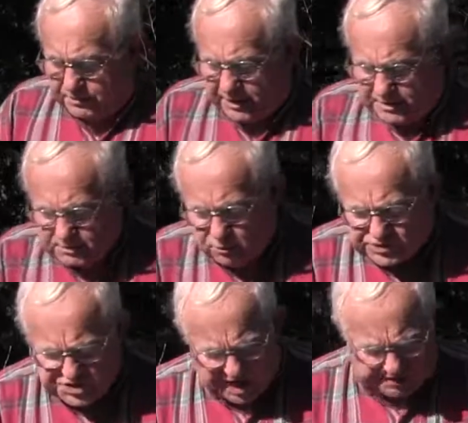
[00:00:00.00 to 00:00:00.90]
be in good
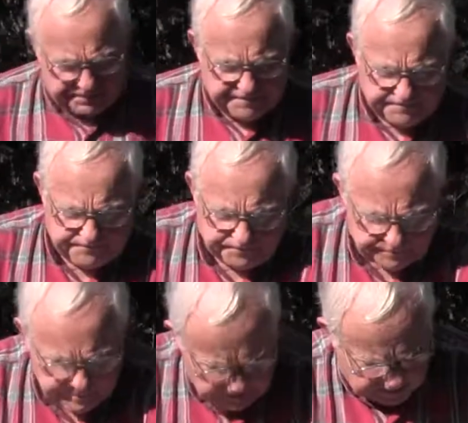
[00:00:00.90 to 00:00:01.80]
shape.
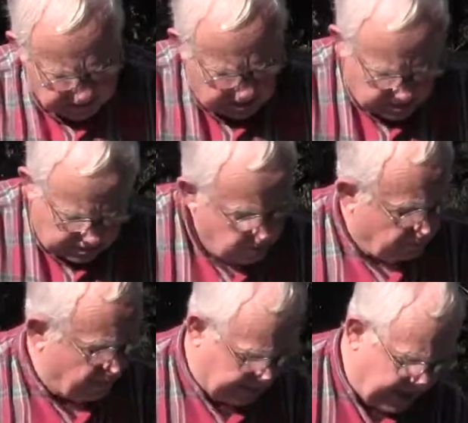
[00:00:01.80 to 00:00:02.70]

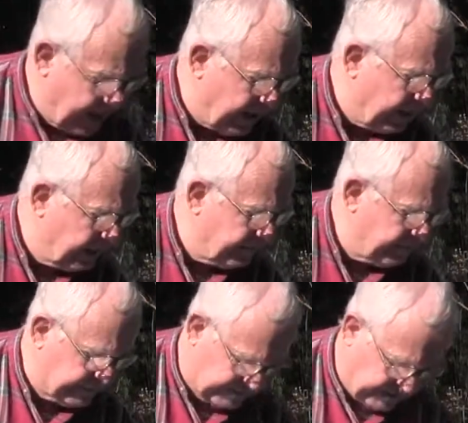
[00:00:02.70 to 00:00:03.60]
Okay,
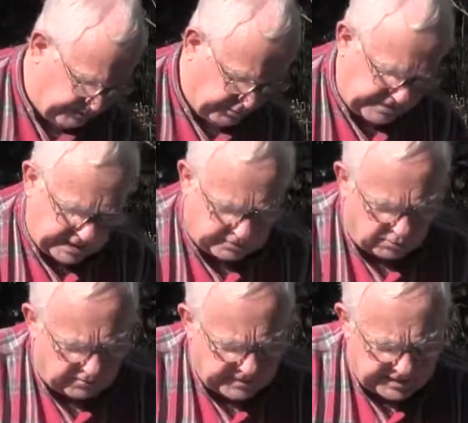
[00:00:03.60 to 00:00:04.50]
just push that
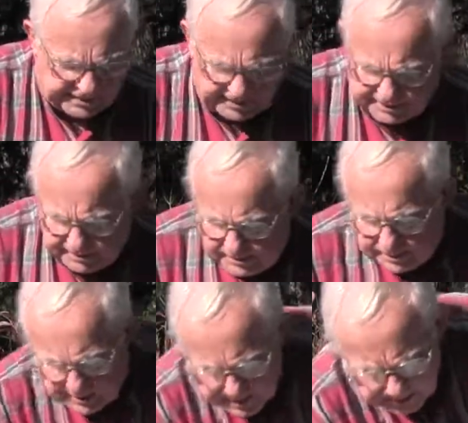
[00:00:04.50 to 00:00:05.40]
over a little,
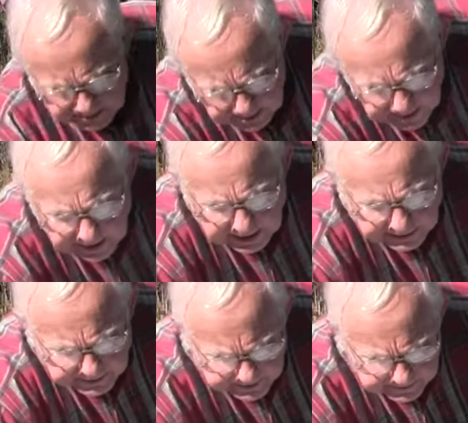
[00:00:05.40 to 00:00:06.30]
and